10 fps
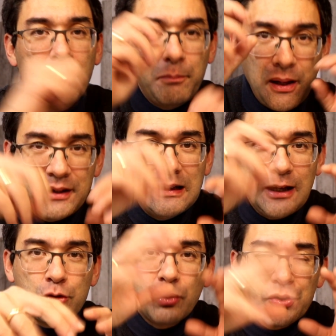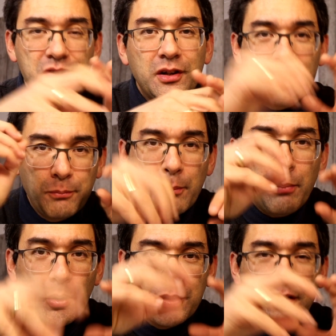by the electrons that are
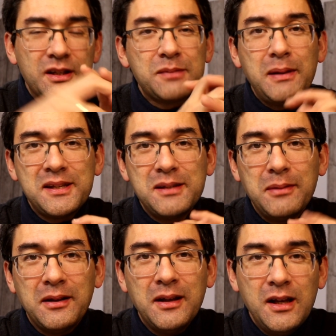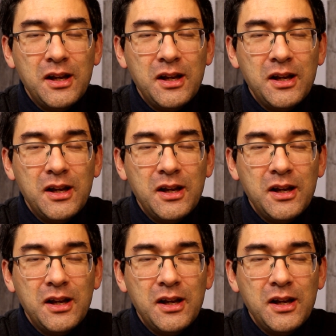bombarding the specimen.